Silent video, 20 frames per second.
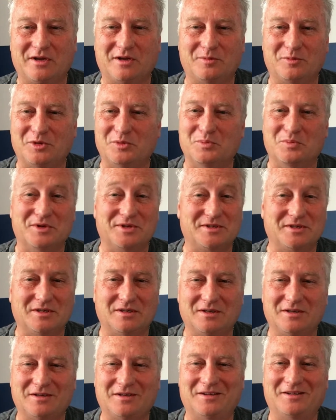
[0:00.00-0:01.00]
I've been
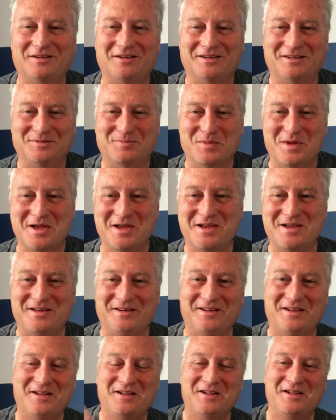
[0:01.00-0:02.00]
busy.
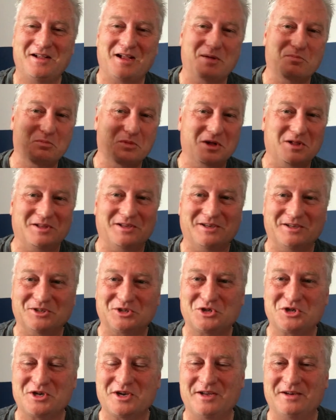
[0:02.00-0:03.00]
Man, I'm building a
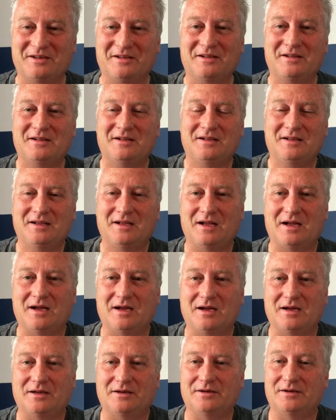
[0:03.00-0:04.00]
shed,
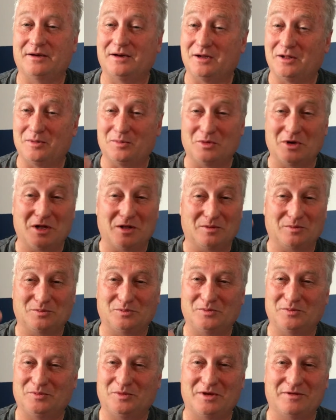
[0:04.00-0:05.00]
and I'll
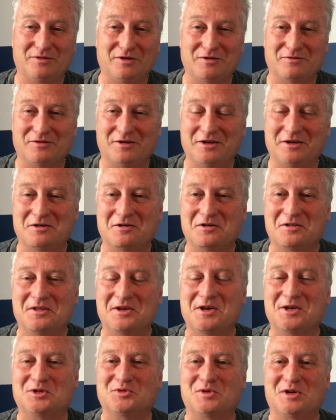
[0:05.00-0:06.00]
give you a video on
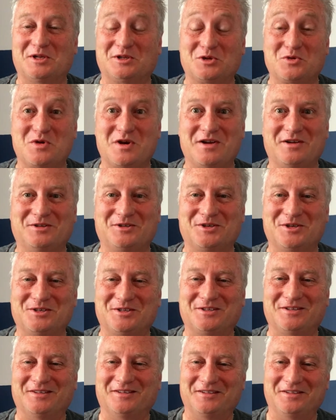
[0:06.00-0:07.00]
that as well. It's quite
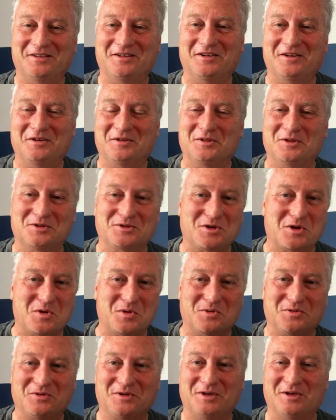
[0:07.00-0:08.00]
interesting, this whole
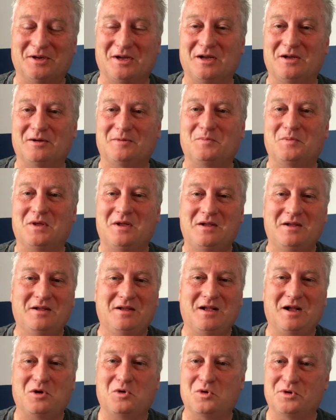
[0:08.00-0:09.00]
thing.
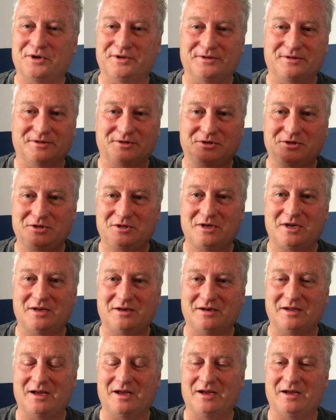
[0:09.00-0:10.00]
I ordered this
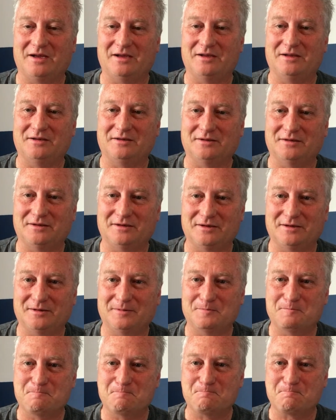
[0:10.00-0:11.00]
shed,
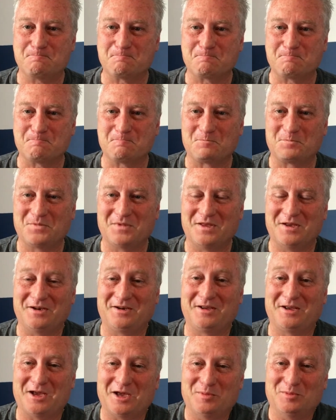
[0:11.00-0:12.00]
and
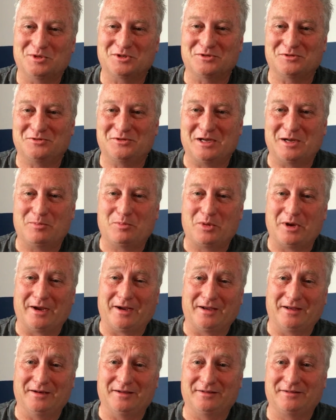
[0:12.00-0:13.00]
it came as a flat
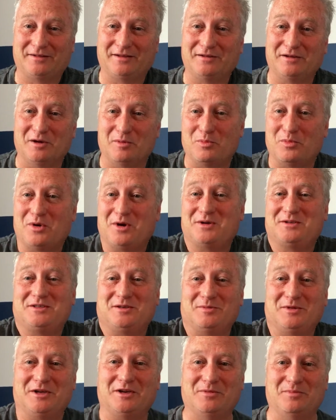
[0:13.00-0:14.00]
pack, and it's only a box
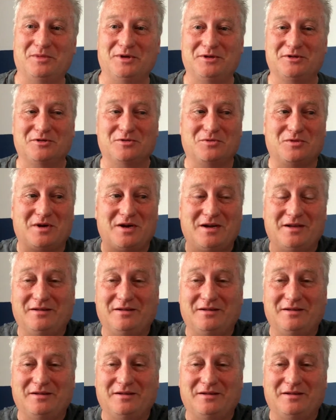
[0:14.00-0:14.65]
about 1 meter wide.